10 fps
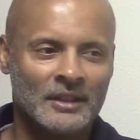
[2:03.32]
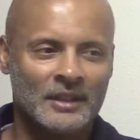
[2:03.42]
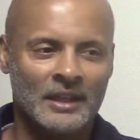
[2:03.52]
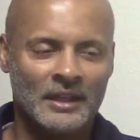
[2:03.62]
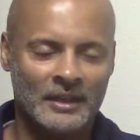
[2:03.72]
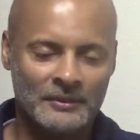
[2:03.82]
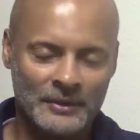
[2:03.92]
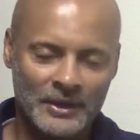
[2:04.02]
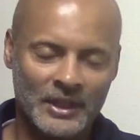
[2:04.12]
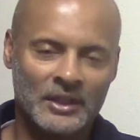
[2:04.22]
eating a
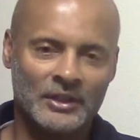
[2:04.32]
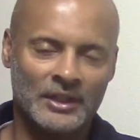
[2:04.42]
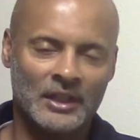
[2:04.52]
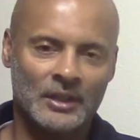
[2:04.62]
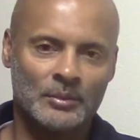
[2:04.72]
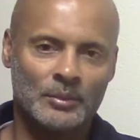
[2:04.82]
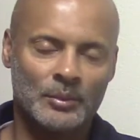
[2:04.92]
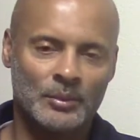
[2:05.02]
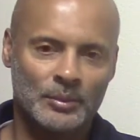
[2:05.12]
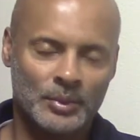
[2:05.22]
very clean,
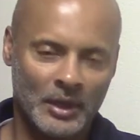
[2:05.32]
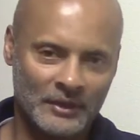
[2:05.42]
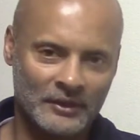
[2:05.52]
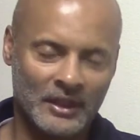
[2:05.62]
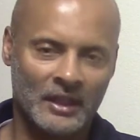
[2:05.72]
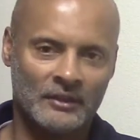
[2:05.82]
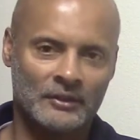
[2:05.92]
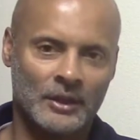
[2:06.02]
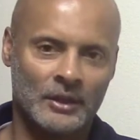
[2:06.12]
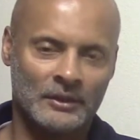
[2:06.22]
prostate
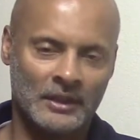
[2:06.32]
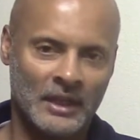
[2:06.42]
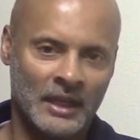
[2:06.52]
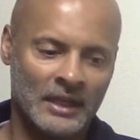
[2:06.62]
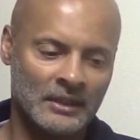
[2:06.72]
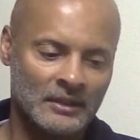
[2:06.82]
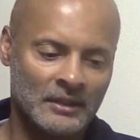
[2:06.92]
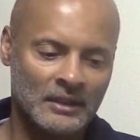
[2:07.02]
cancer healthy diet.